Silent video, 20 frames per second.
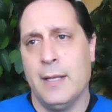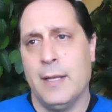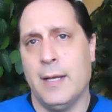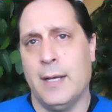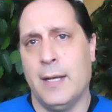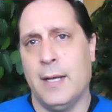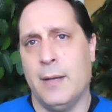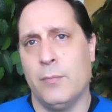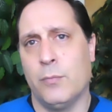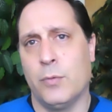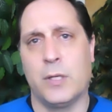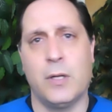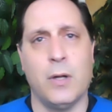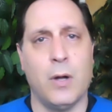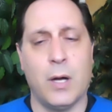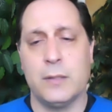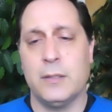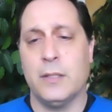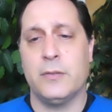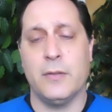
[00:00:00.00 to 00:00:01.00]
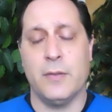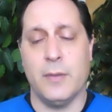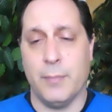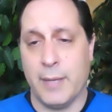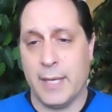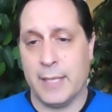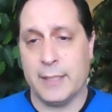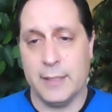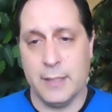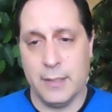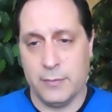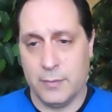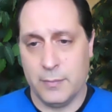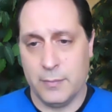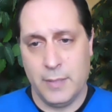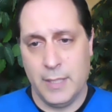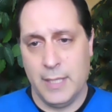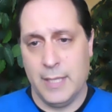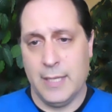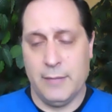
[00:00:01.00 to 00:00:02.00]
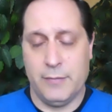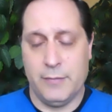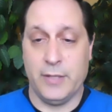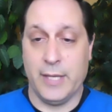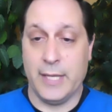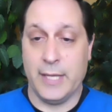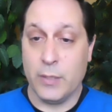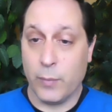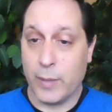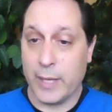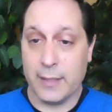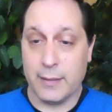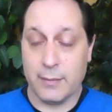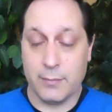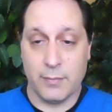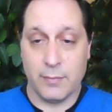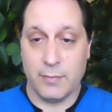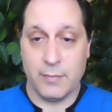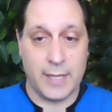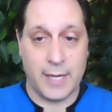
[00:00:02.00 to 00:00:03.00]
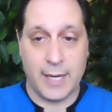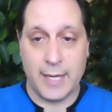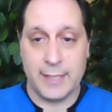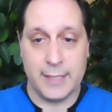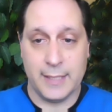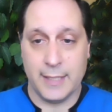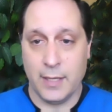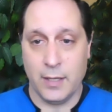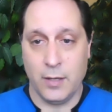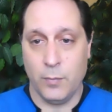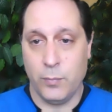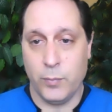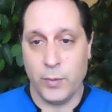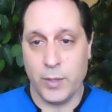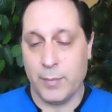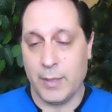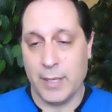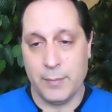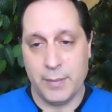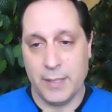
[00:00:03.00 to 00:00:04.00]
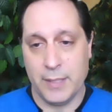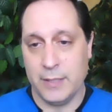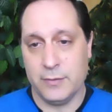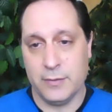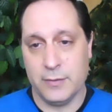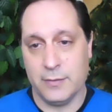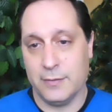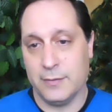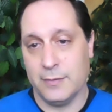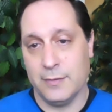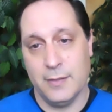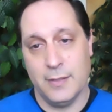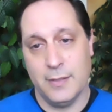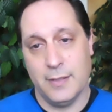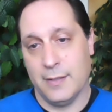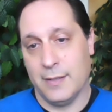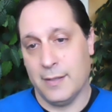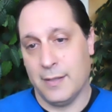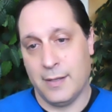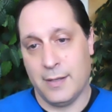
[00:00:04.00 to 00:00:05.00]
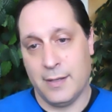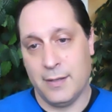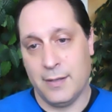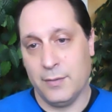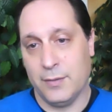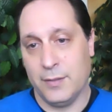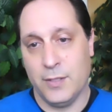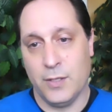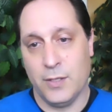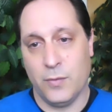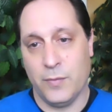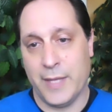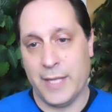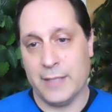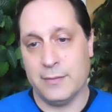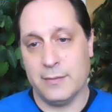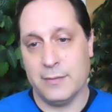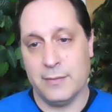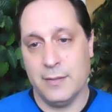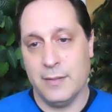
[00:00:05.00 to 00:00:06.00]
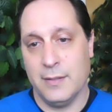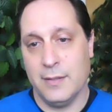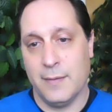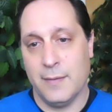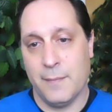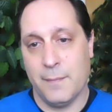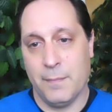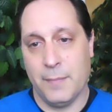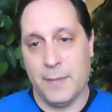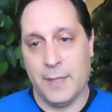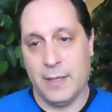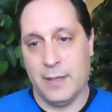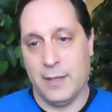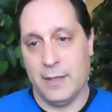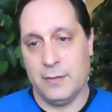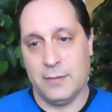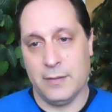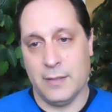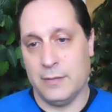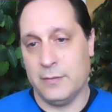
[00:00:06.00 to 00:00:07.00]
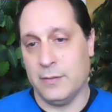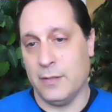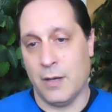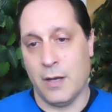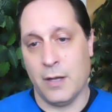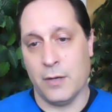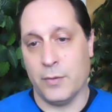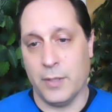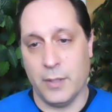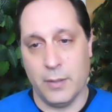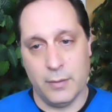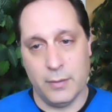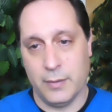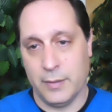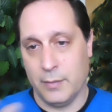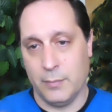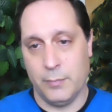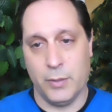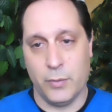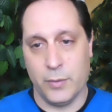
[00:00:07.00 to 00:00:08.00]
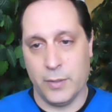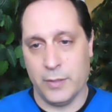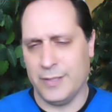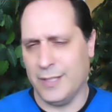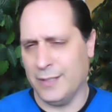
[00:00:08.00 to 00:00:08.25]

Um, regardless of the mechanism, if there's any way that I can help one of my patients, uh, you know, that's, it's, it's an honor and a, and a bonus.